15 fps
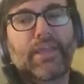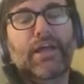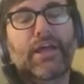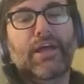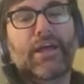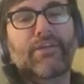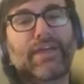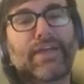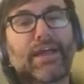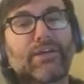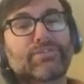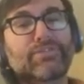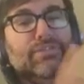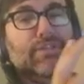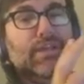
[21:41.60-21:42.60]
how
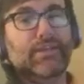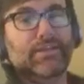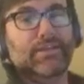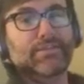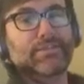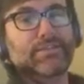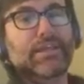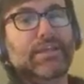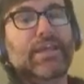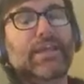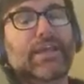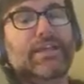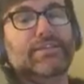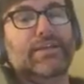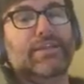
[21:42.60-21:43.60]
science has
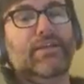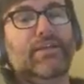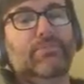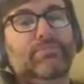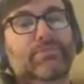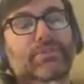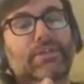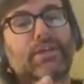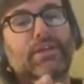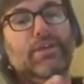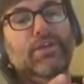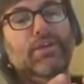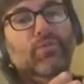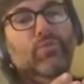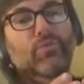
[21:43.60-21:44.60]
helped
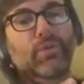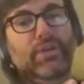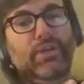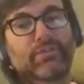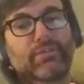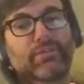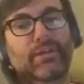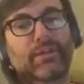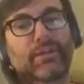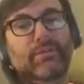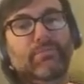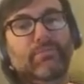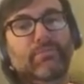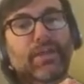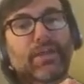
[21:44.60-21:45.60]
with
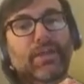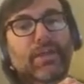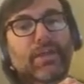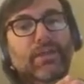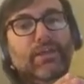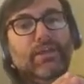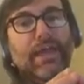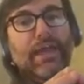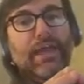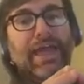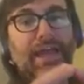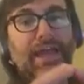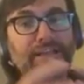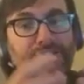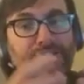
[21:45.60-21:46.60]

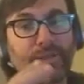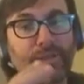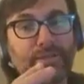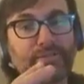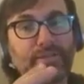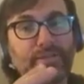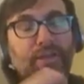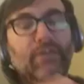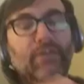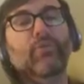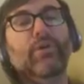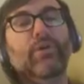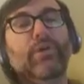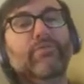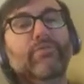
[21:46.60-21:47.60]
aspects of what
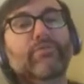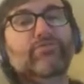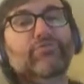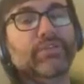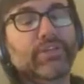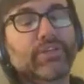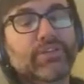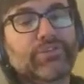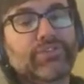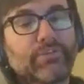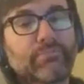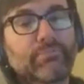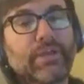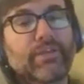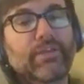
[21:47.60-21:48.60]
have traditionally
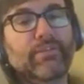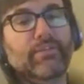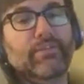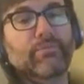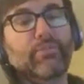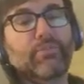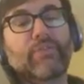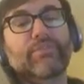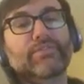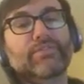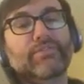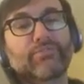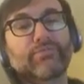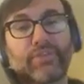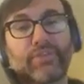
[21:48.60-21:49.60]
been the province
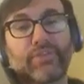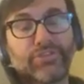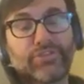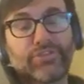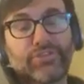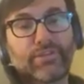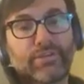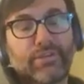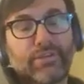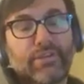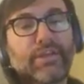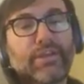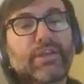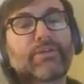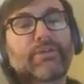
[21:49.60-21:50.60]
of religion,
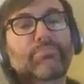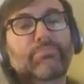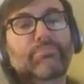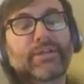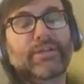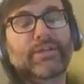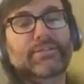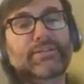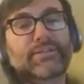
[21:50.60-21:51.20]
but